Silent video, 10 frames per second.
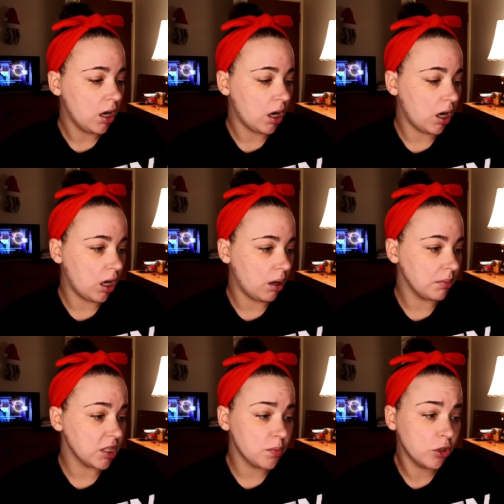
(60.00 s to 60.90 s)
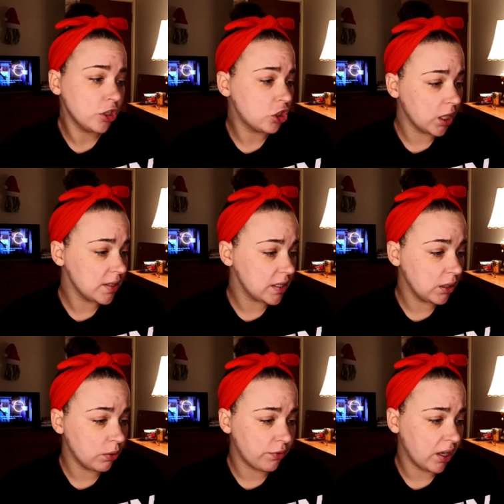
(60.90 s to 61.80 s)
Um, it's
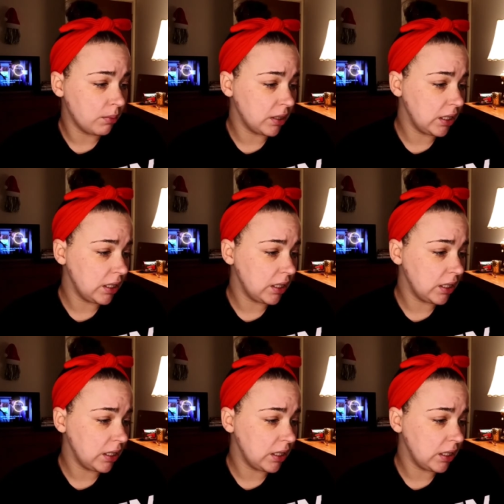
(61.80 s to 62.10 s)
moisturizing with vitamin